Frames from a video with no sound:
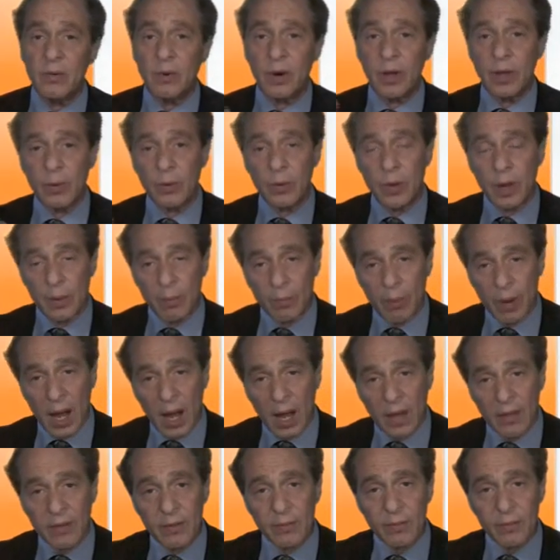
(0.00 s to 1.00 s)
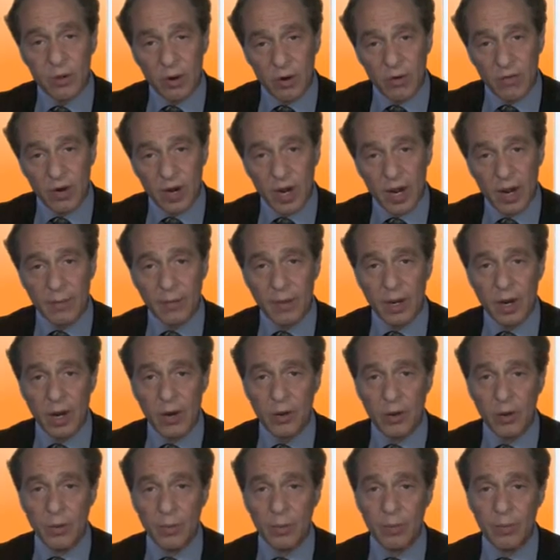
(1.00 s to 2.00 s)
whether we apply them to overcoming
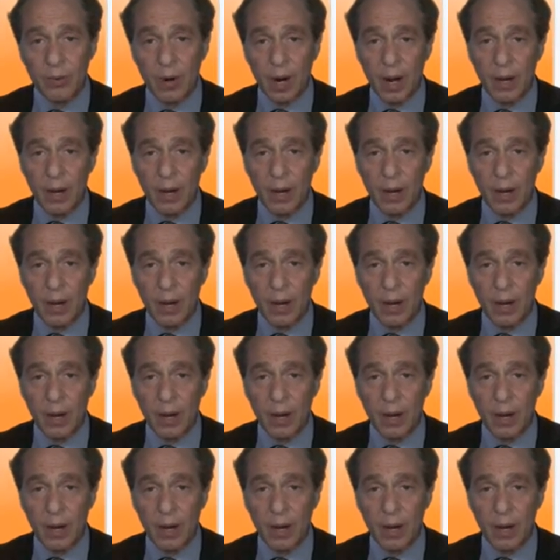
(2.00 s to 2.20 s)
our human